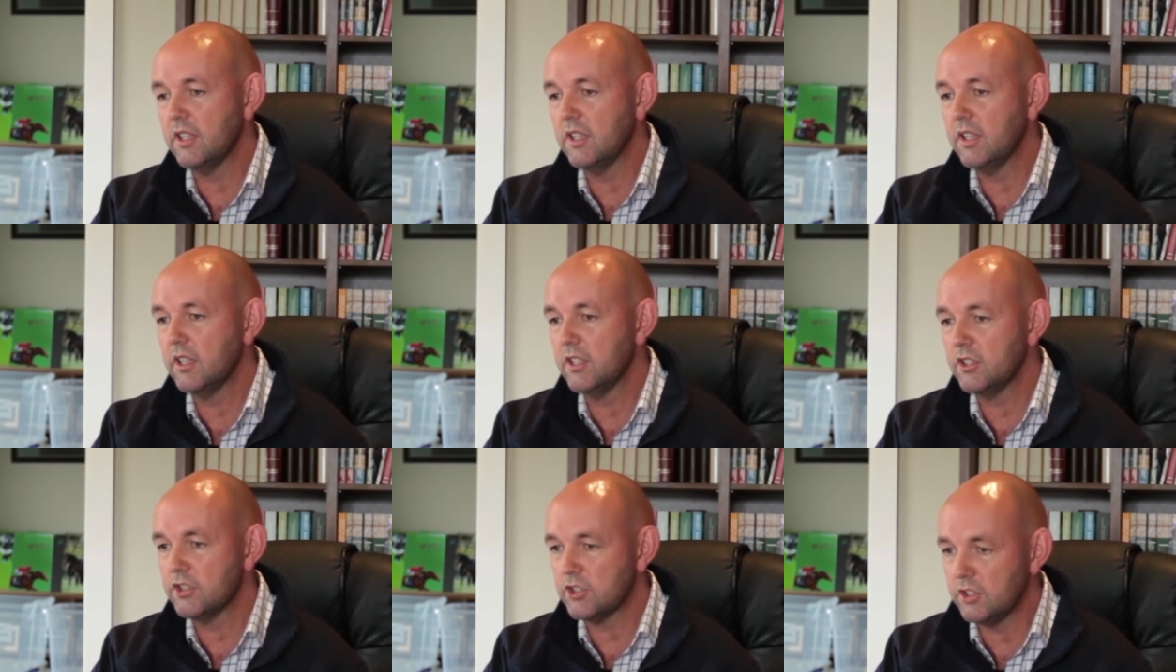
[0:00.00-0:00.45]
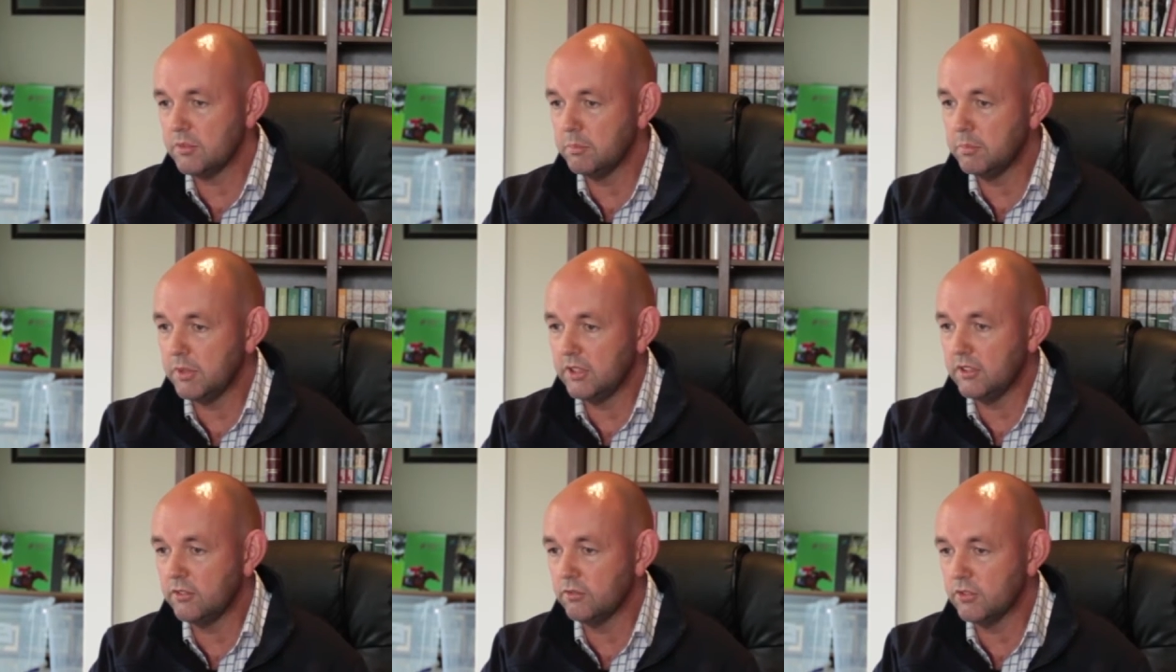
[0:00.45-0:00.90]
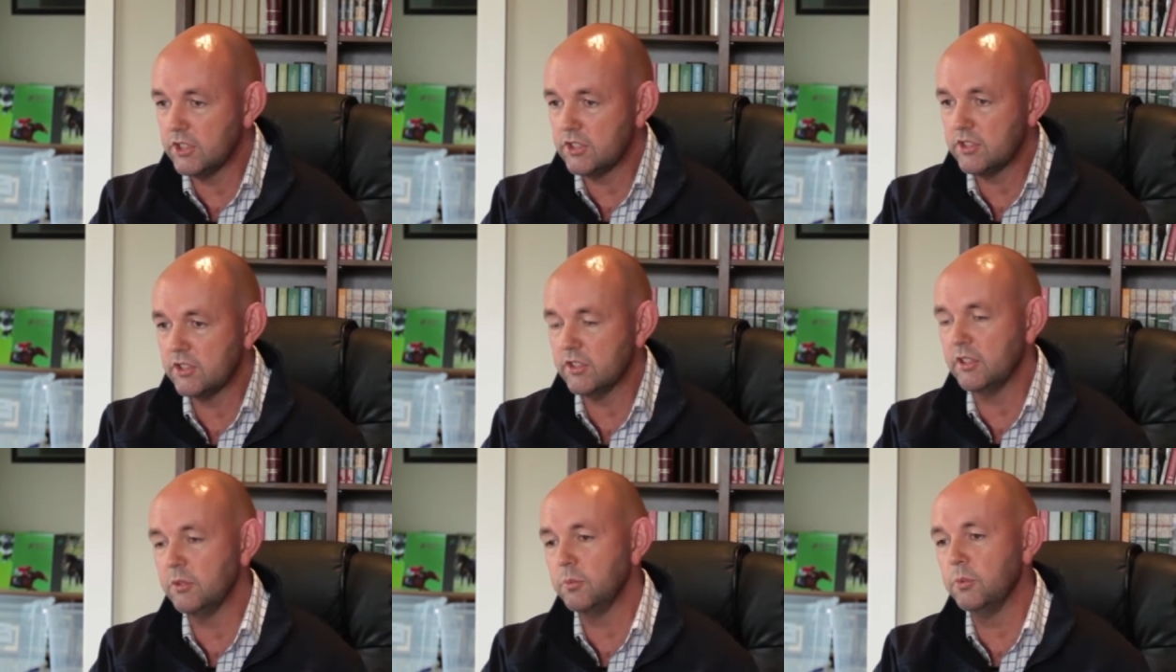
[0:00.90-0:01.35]
Has she been
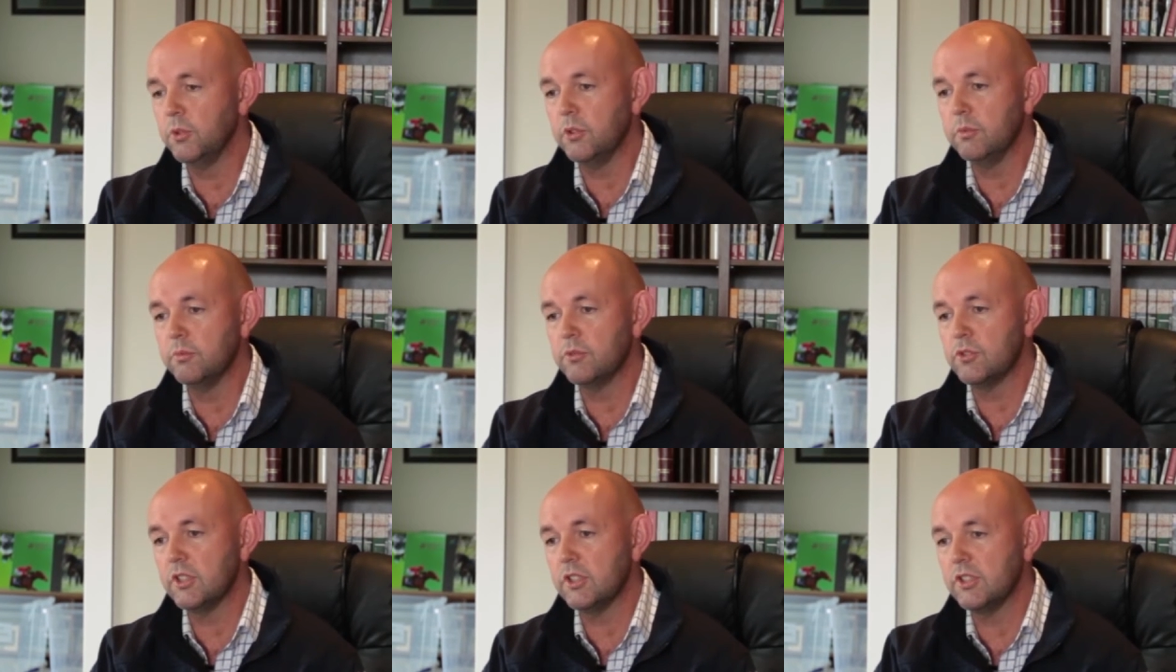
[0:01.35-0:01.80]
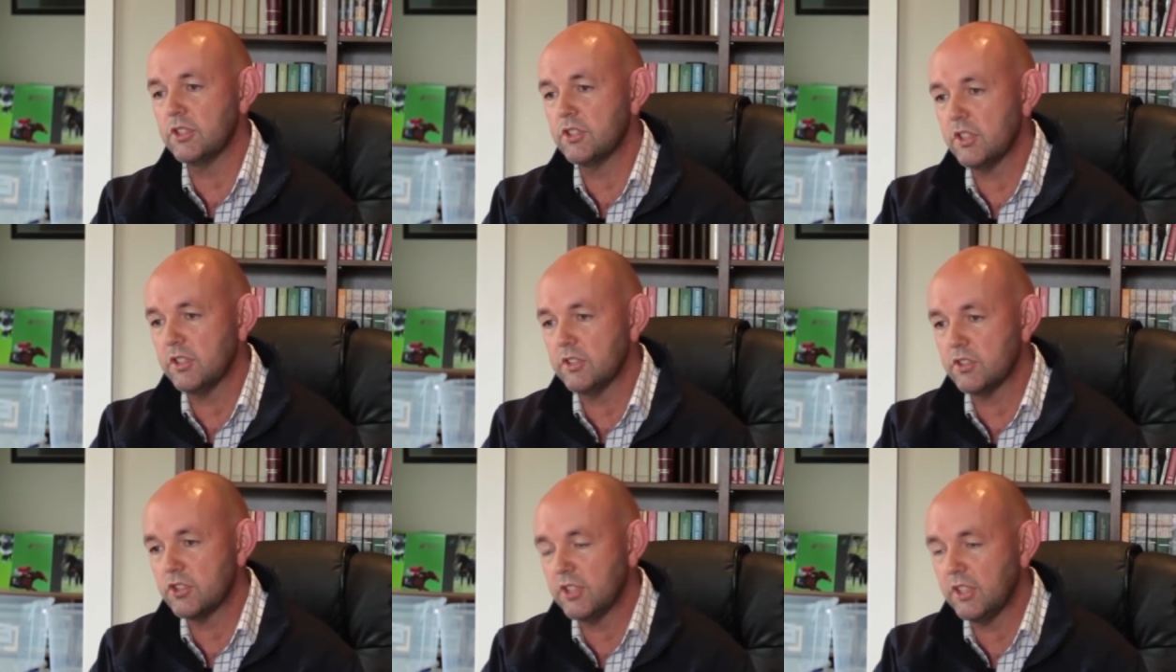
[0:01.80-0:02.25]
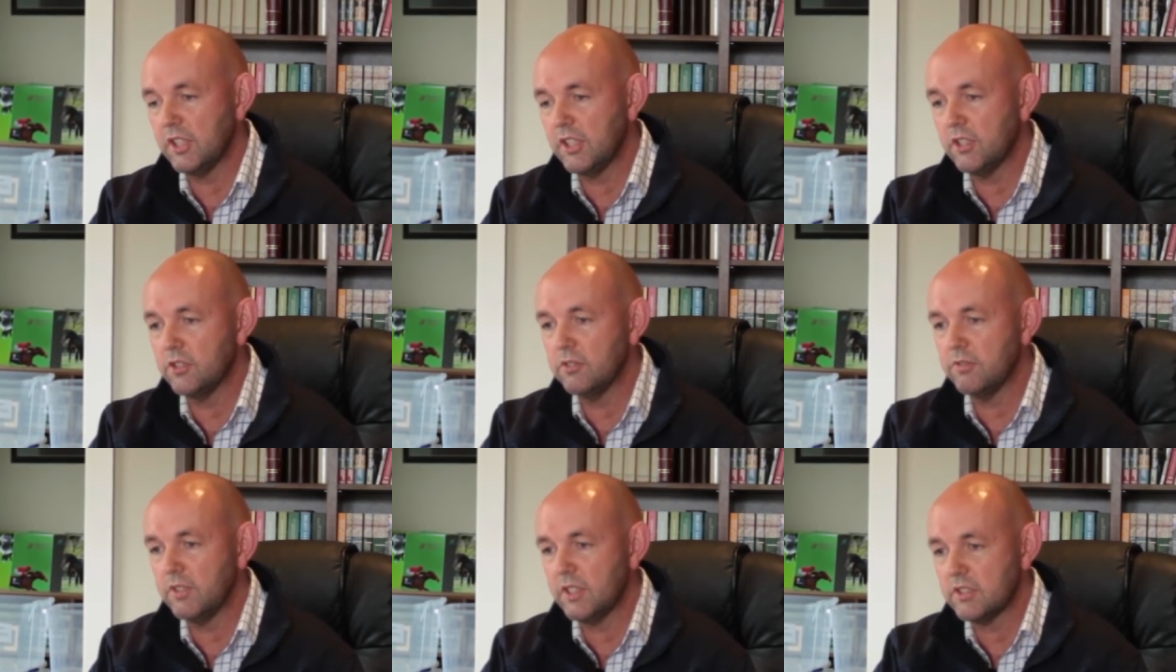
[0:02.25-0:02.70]
recently worm drenched? Has she had
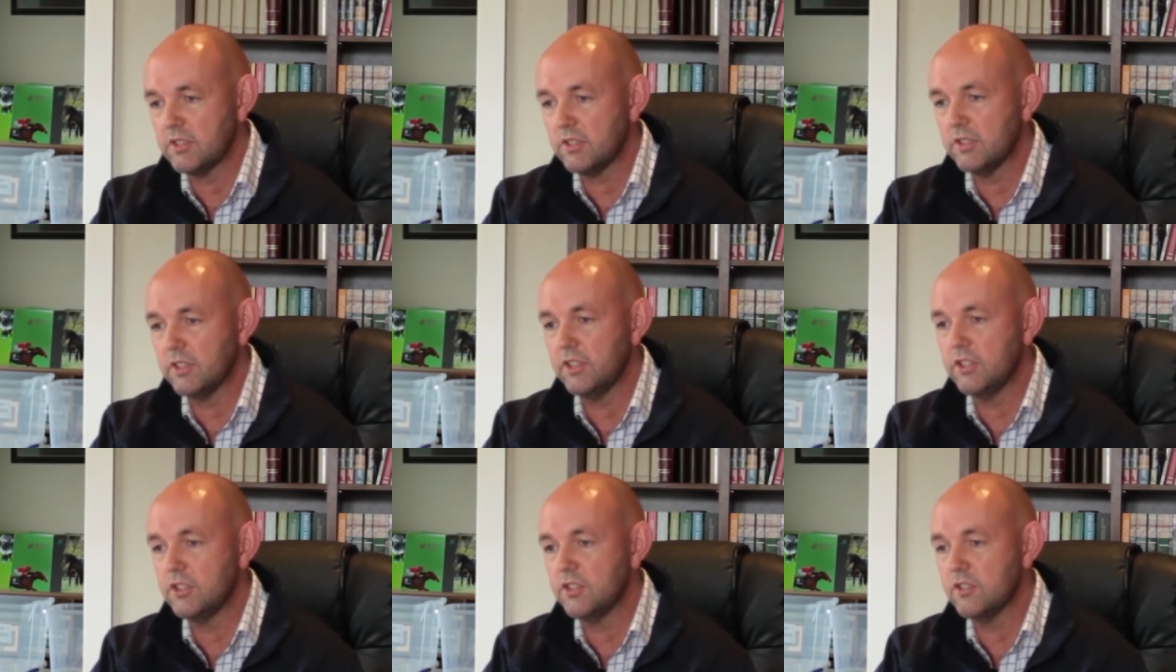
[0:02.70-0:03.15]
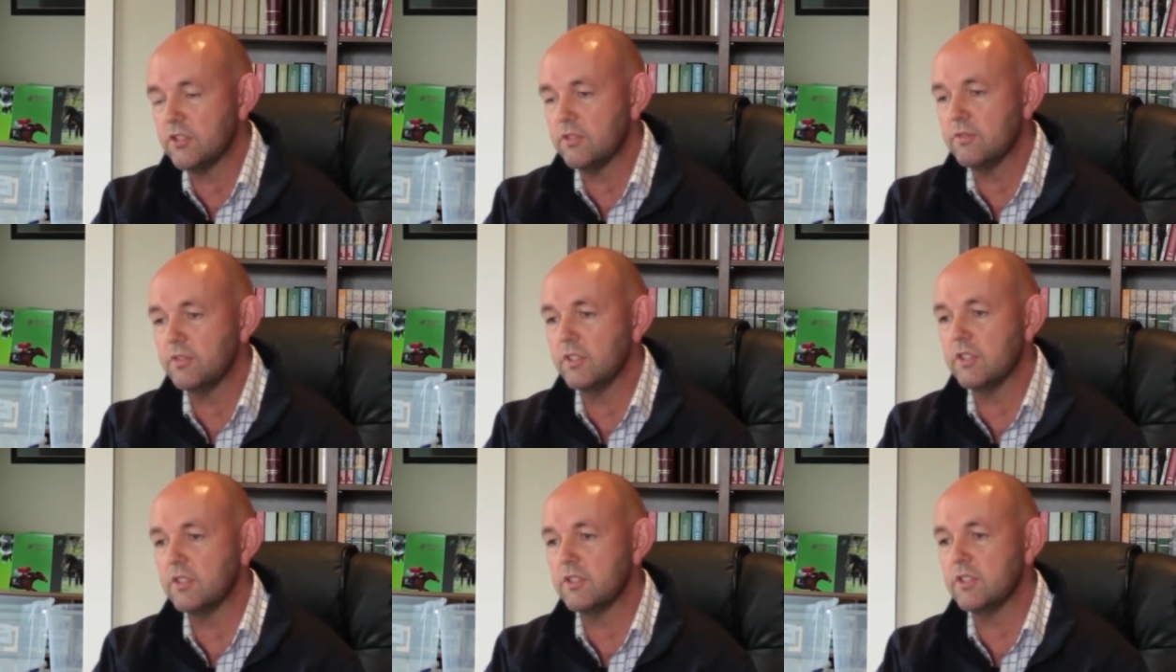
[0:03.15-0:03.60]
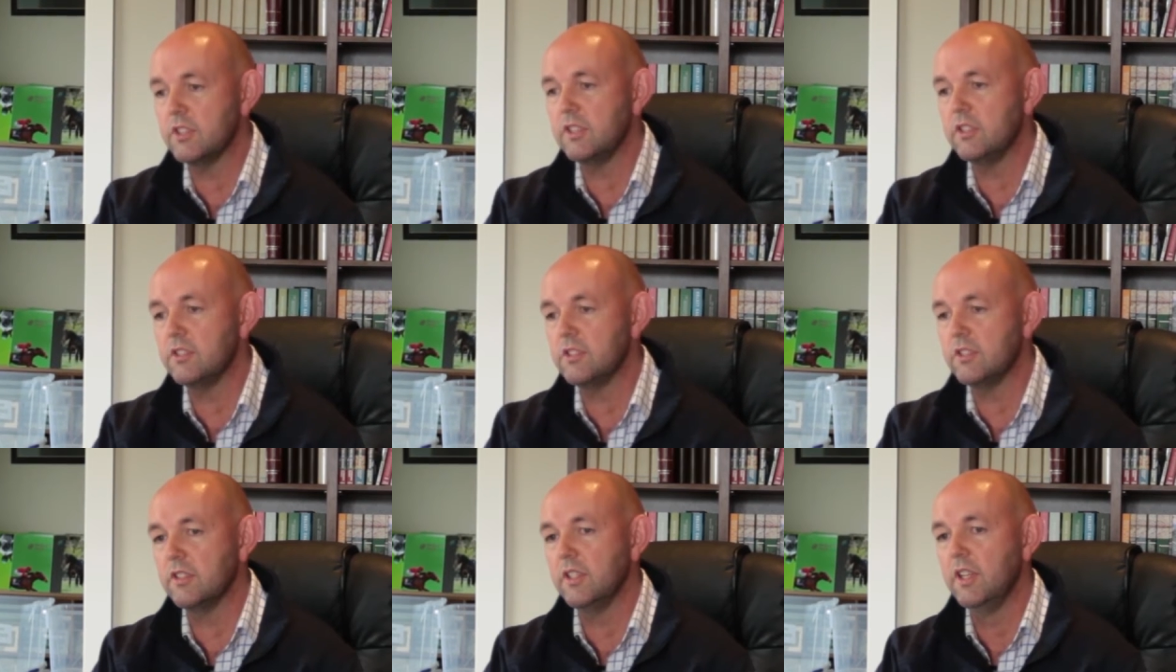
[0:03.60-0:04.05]
her vaccinations for the
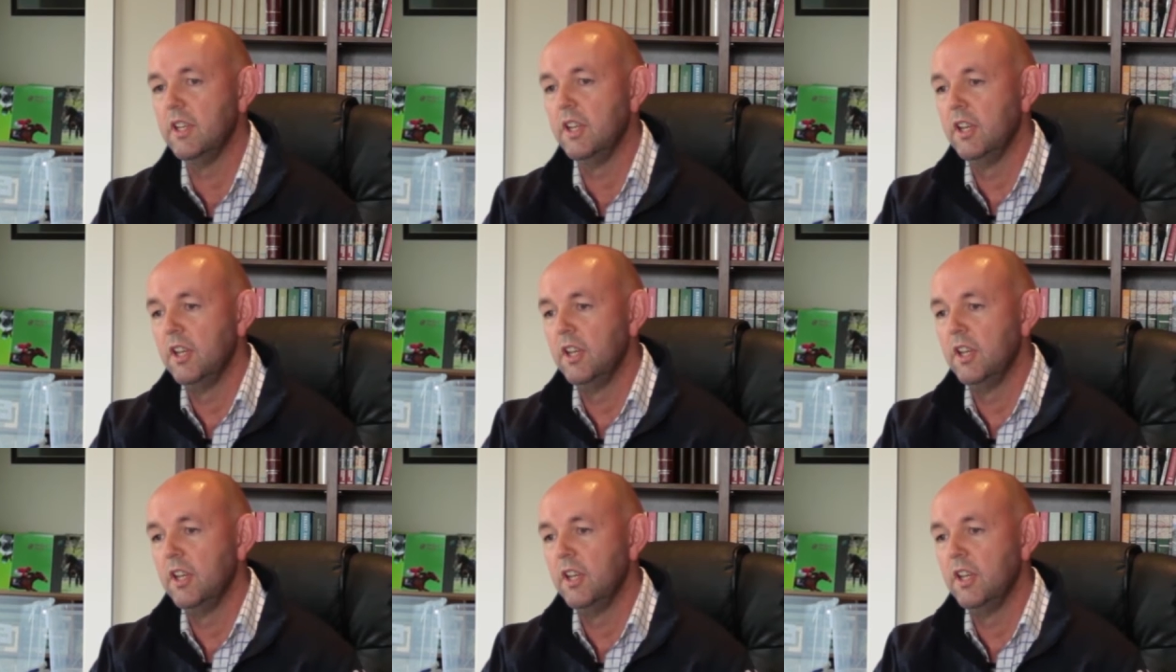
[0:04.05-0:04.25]
season?